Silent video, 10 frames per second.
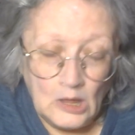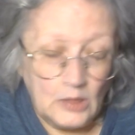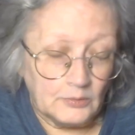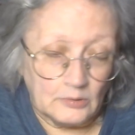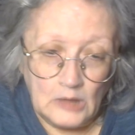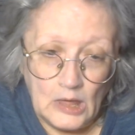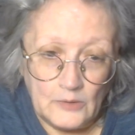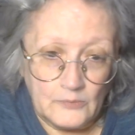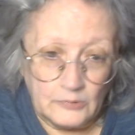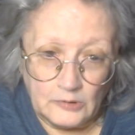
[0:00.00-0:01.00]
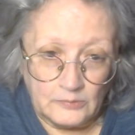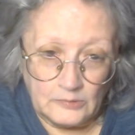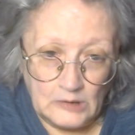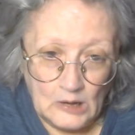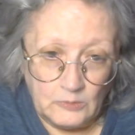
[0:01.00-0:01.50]
There are a lot of very,
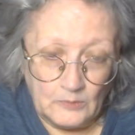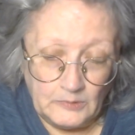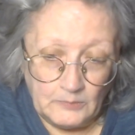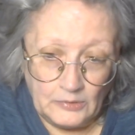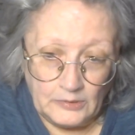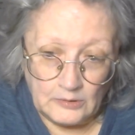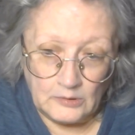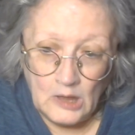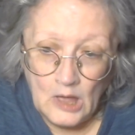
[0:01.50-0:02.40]
very helpful people there.